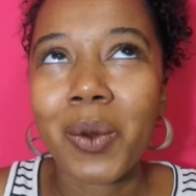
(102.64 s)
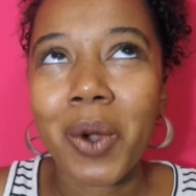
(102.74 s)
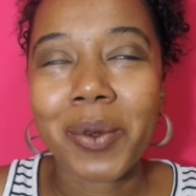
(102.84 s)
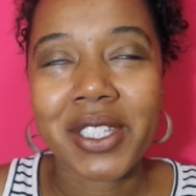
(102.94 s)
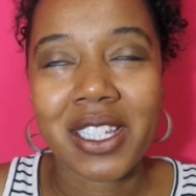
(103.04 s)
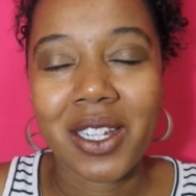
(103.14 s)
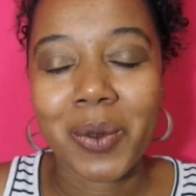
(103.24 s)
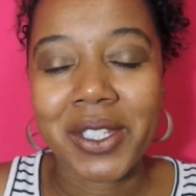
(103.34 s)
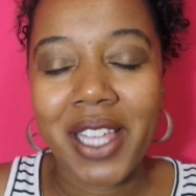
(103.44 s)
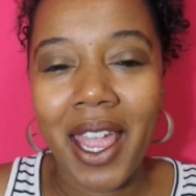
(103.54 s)

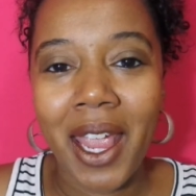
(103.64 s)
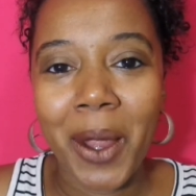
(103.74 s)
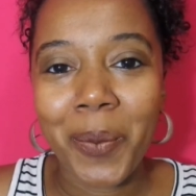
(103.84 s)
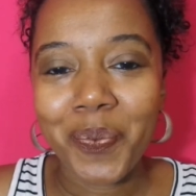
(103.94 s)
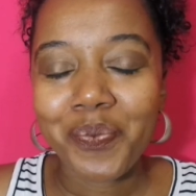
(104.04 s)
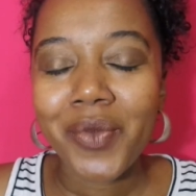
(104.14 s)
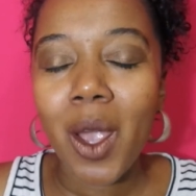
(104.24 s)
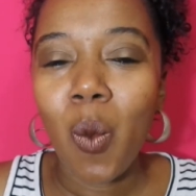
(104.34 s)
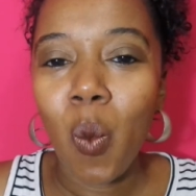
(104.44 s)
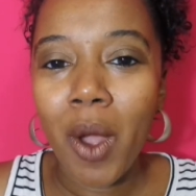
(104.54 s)

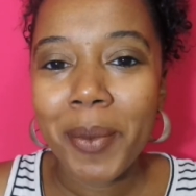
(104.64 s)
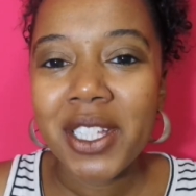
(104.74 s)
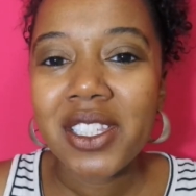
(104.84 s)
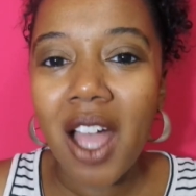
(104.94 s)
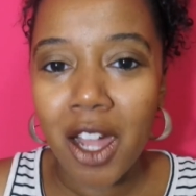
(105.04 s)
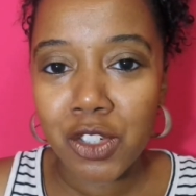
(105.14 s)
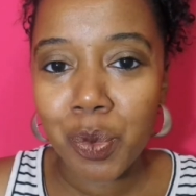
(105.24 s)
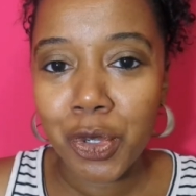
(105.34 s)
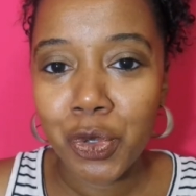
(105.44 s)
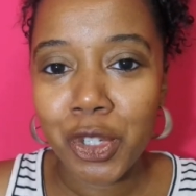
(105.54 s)
women's
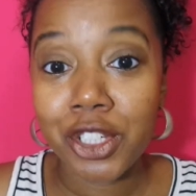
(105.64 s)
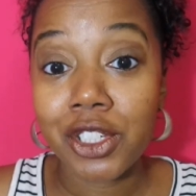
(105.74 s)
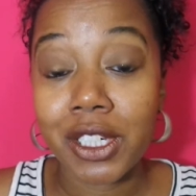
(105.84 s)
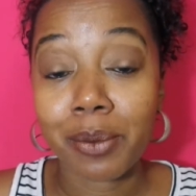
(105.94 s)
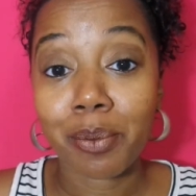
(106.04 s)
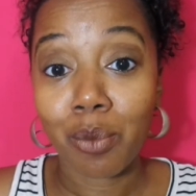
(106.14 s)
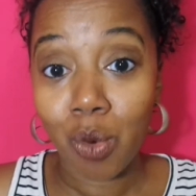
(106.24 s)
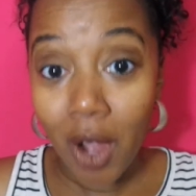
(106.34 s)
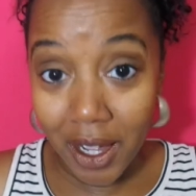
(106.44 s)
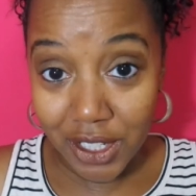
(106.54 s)
entrepreneurship
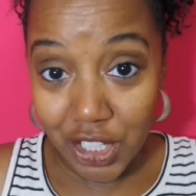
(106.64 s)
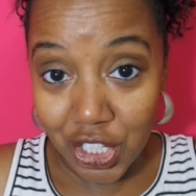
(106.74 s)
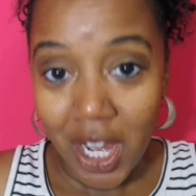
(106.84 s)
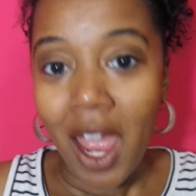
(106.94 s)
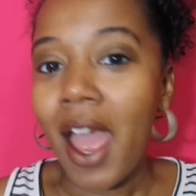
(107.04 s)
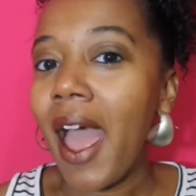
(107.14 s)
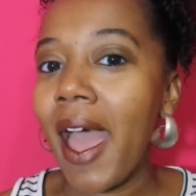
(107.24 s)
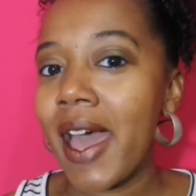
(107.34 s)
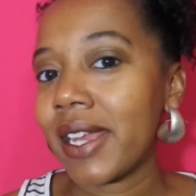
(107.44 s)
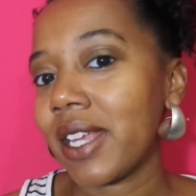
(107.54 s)
brunch
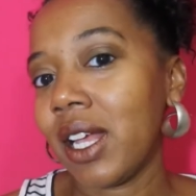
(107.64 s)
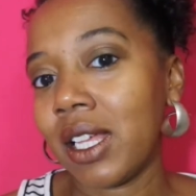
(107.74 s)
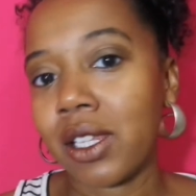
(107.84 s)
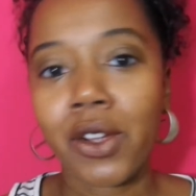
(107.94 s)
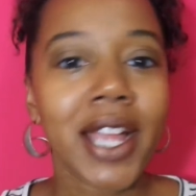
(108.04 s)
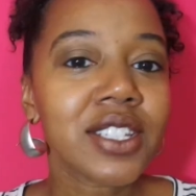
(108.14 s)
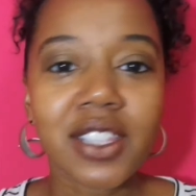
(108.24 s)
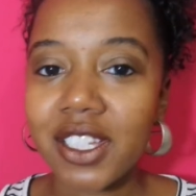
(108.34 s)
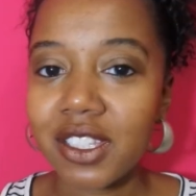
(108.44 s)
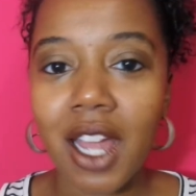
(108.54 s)
at a
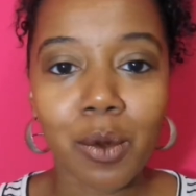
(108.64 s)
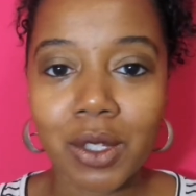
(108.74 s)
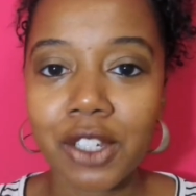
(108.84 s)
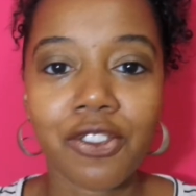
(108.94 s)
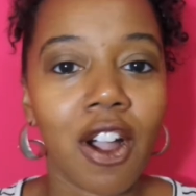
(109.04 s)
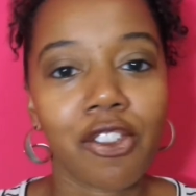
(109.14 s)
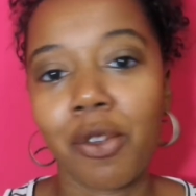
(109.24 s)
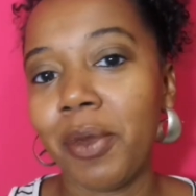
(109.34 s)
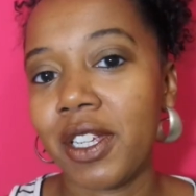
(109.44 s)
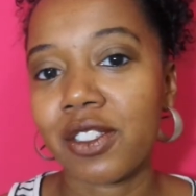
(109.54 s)
location that's not really far
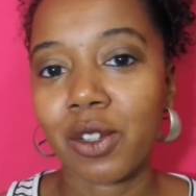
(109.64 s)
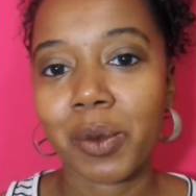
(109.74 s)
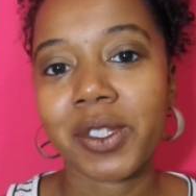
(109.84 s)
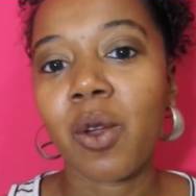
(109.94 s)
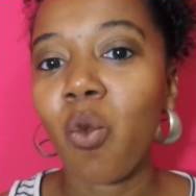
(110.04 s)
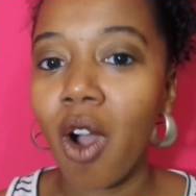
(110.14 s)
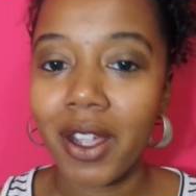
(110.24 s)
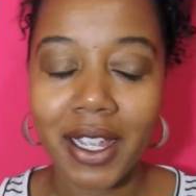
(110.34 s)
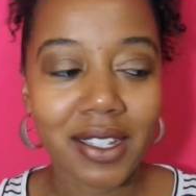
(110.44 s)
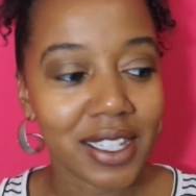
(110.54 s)
from me, so it was in
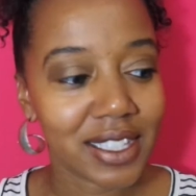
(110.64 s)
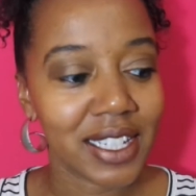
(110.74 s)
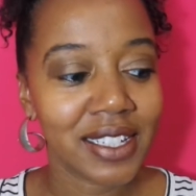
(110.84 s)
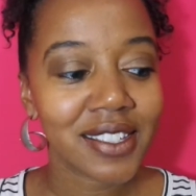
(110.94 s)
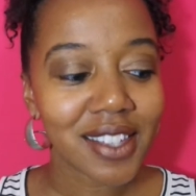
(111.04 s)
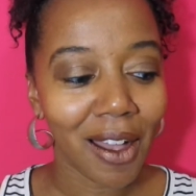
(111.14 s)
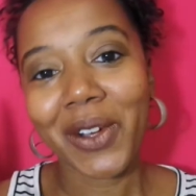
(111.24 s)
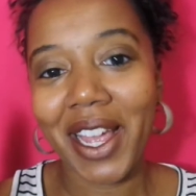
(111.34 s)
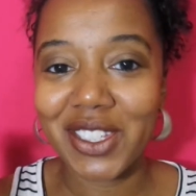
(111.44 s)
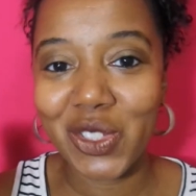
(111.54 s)
walking distance.
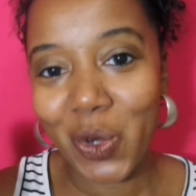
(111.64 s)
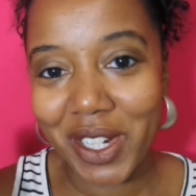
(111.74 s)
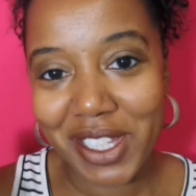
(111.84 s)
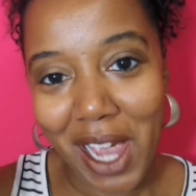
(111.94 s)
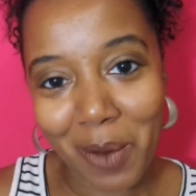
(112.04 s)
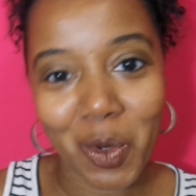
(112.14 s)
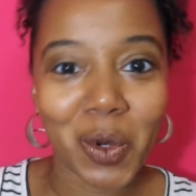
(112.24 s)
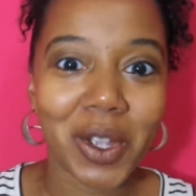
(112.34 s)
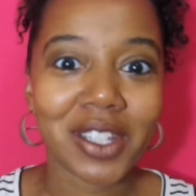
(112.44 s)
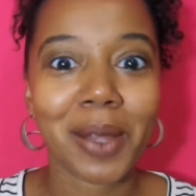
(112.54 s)
Okay, story time real
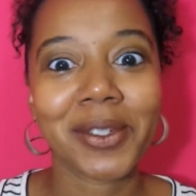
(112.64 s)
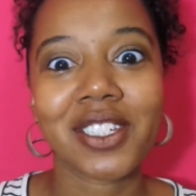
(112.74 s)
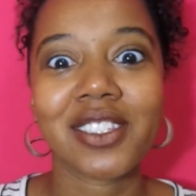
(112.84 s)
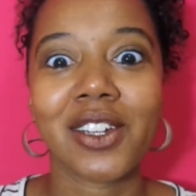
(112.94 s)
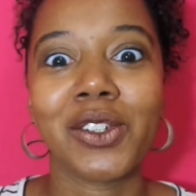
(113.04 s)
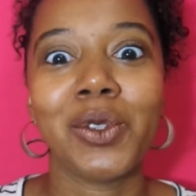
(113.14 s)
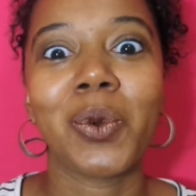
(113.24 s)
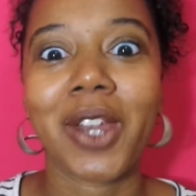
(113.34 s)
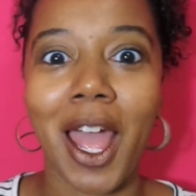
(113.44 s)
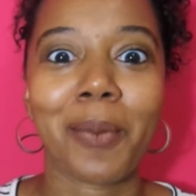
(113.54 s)
quick. Let me just tell you
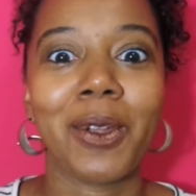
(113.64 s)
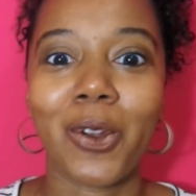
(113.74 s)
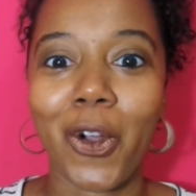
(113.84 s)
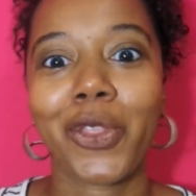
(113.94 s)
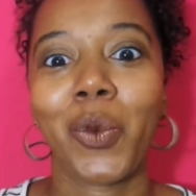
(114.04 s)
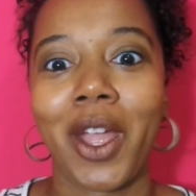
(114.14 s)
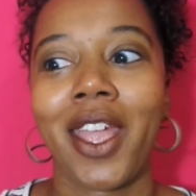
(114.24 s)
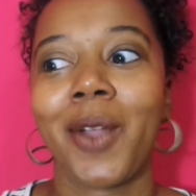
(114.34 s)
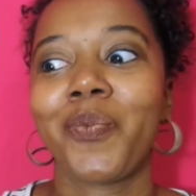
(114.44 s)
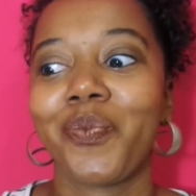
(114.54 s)
what happened on the
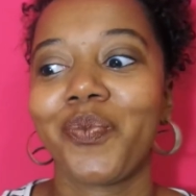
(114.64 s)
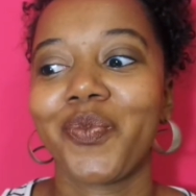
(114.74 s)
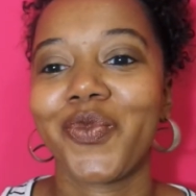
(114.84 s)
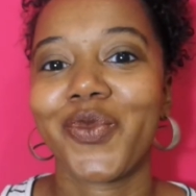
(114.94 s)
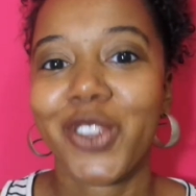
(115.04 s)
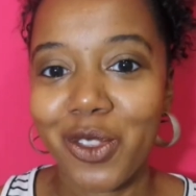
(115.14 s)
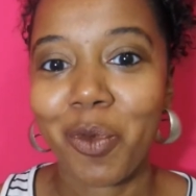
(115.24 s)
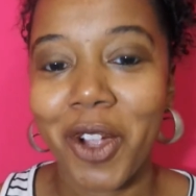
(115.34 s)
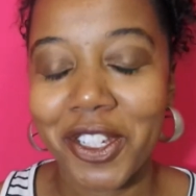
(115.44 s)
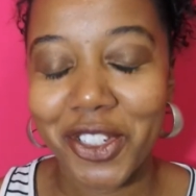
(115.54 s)
way to the
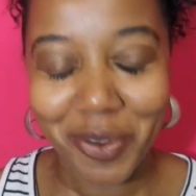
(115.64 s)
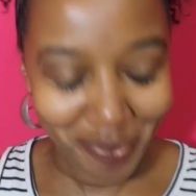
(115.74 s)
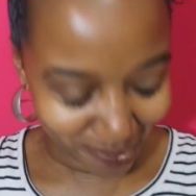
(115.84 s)
brunch.